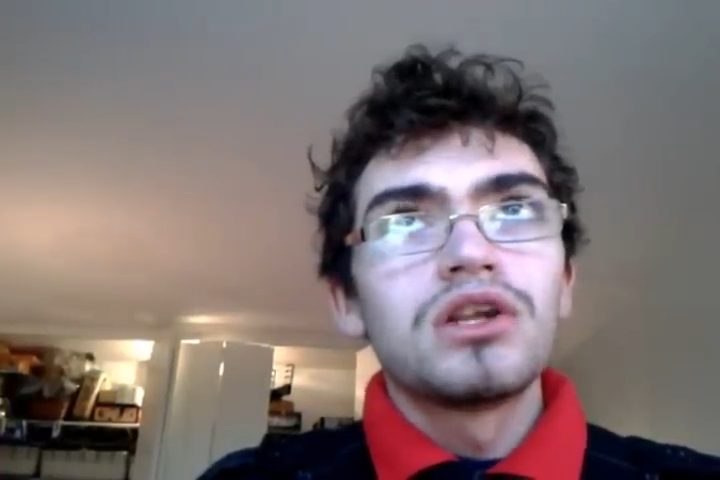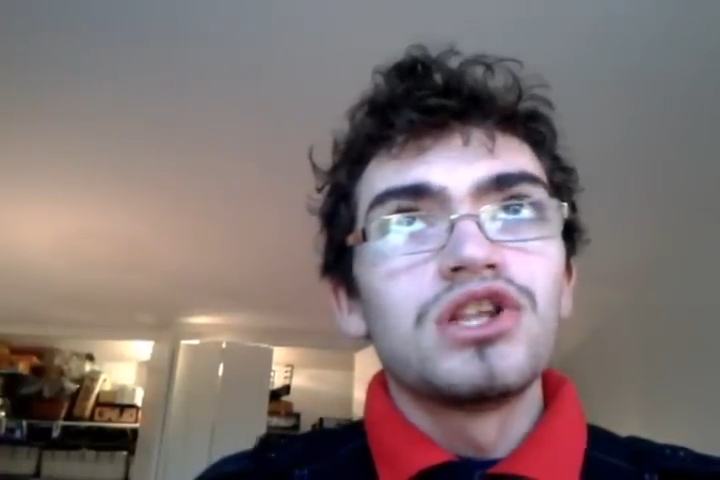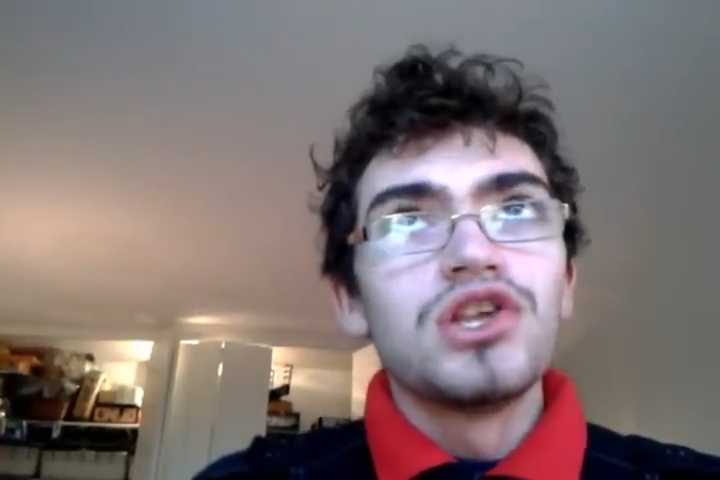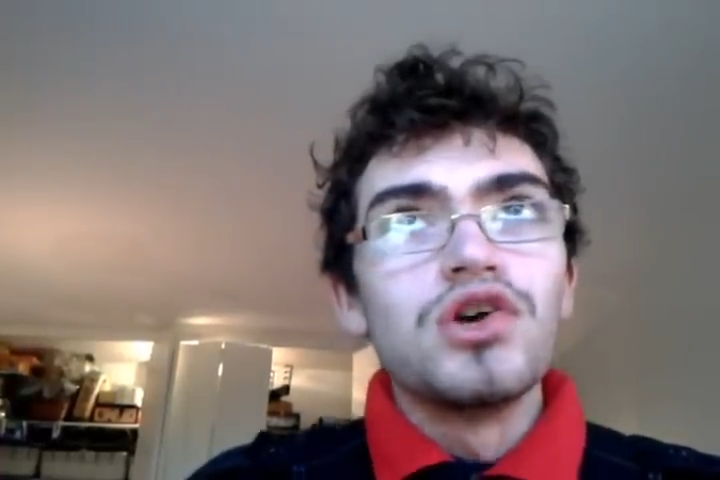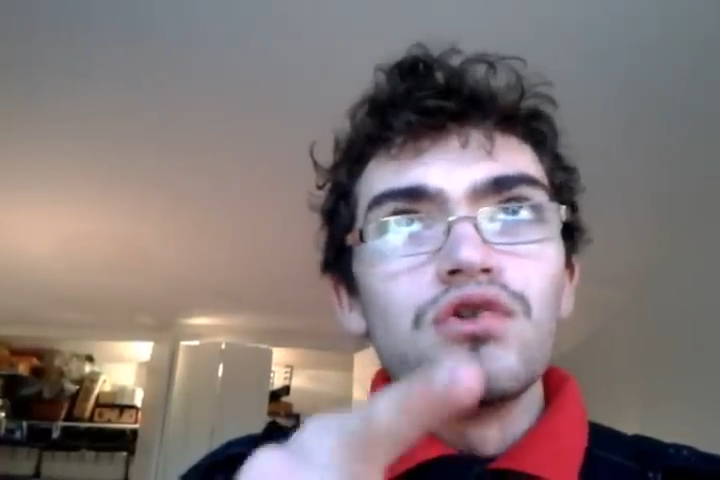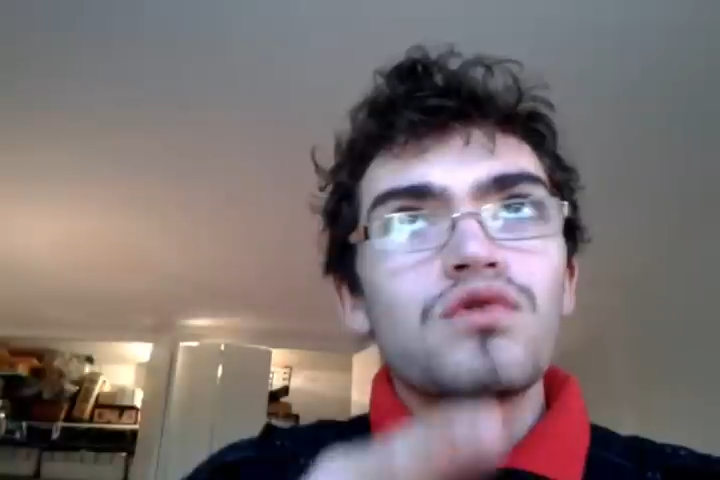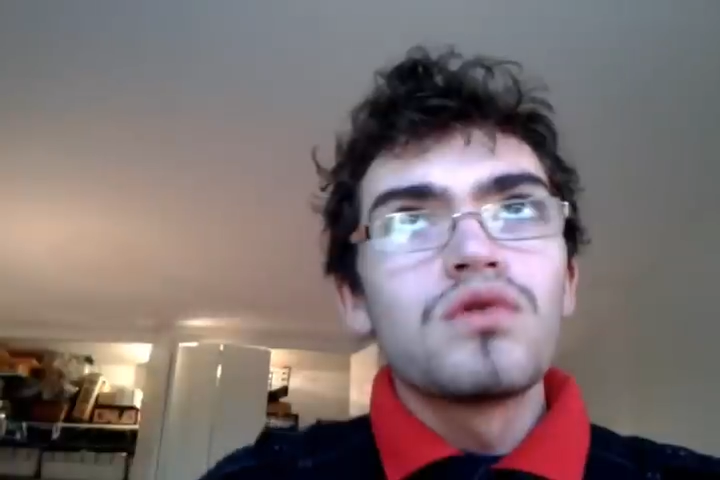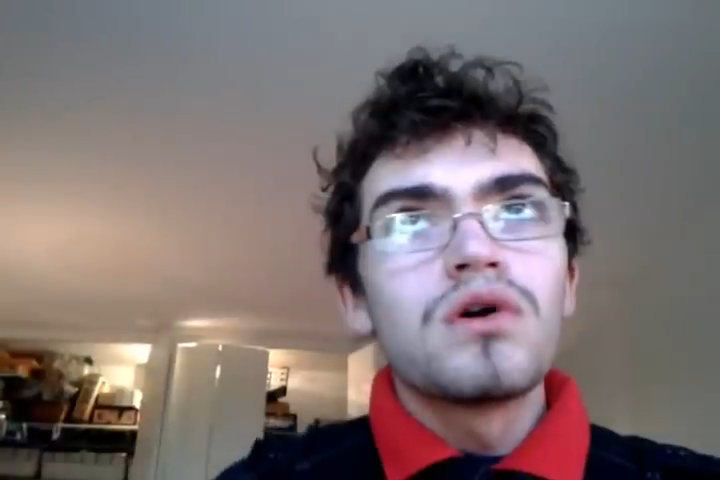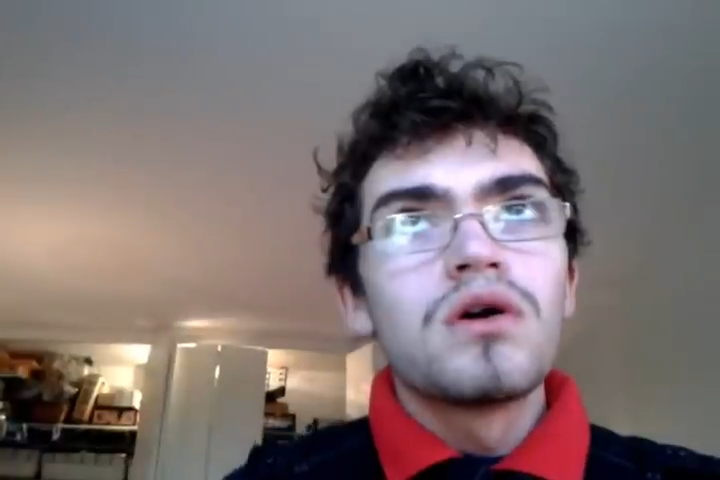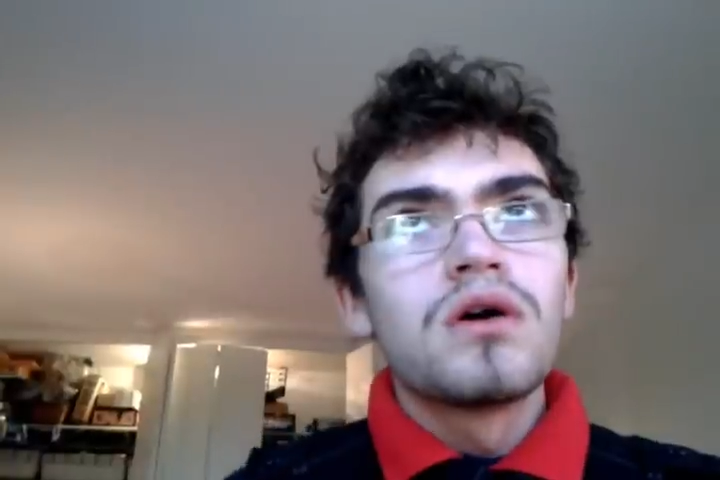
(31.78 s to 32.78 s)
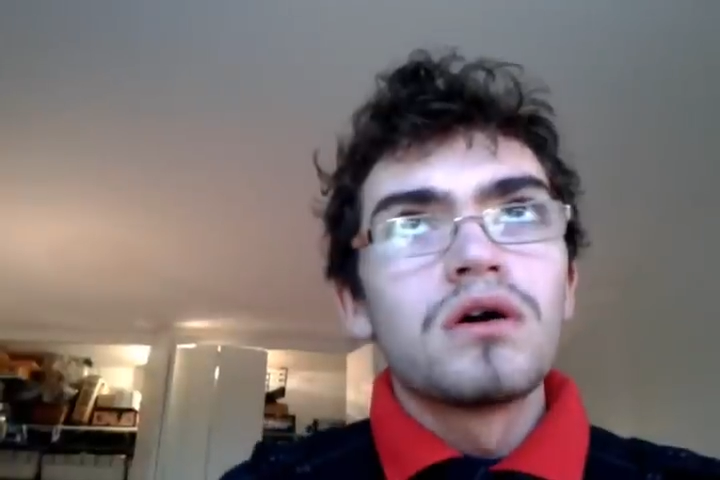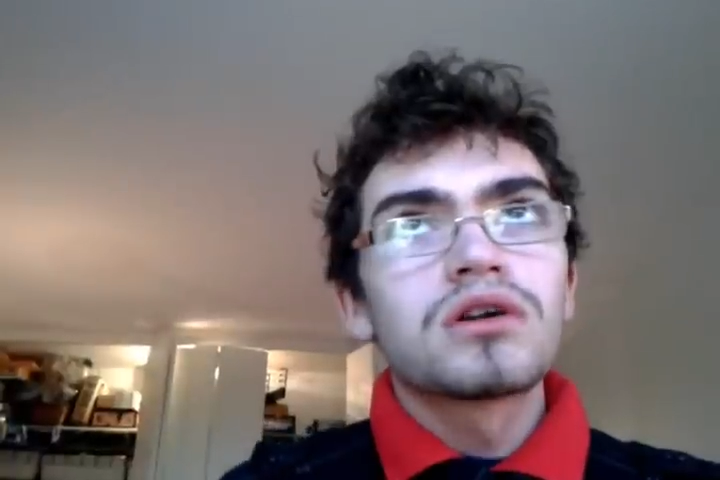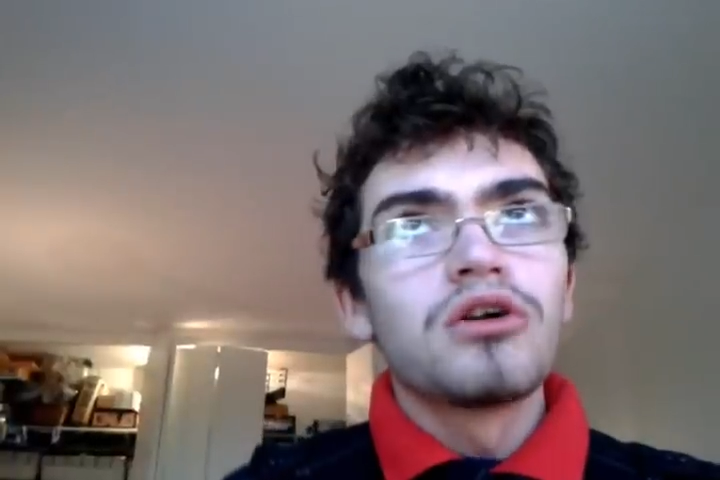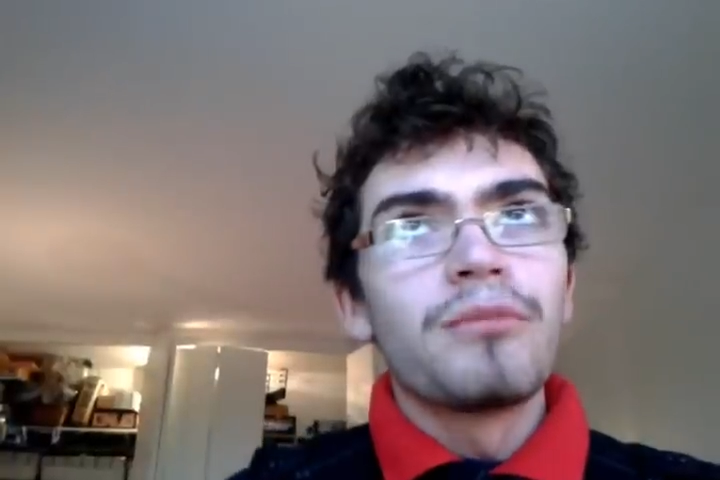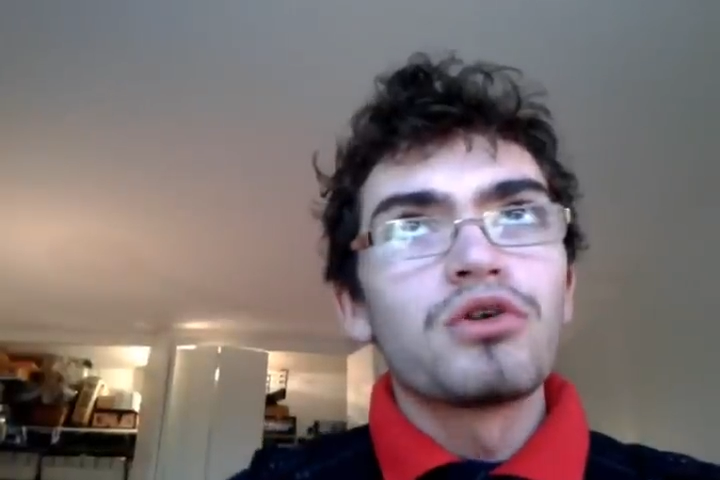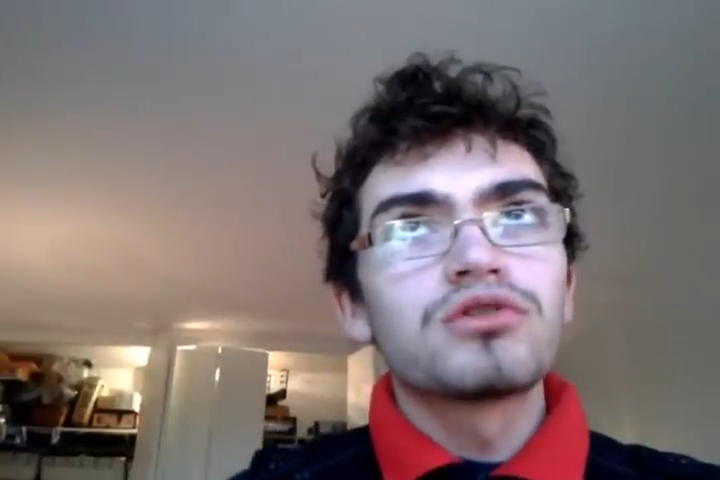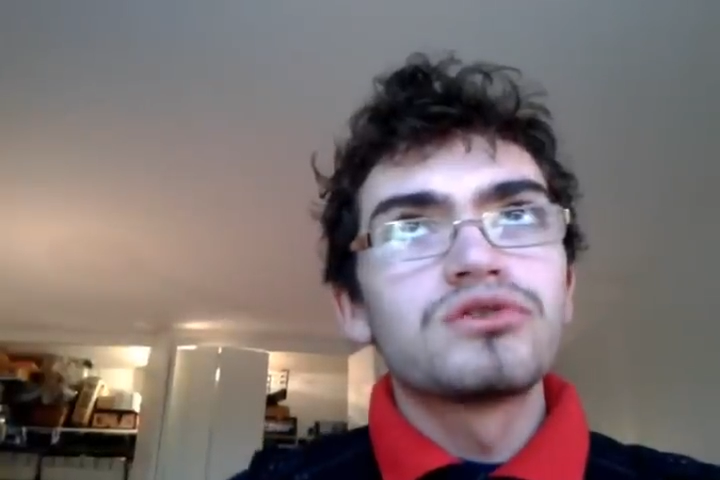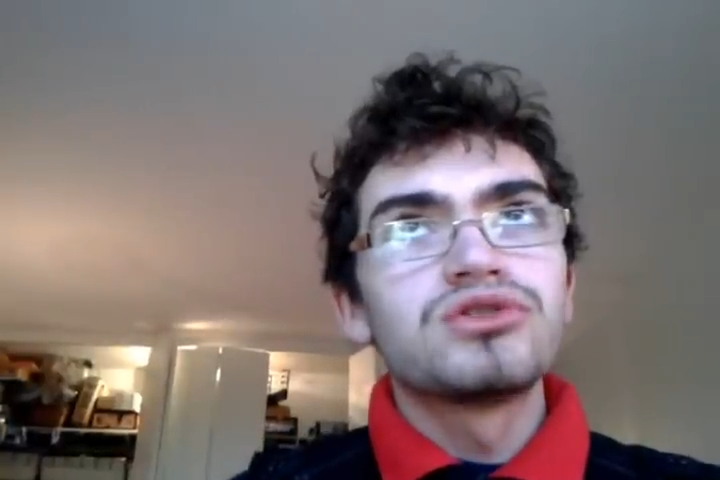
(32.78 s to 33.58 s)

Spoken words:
You, Gilbert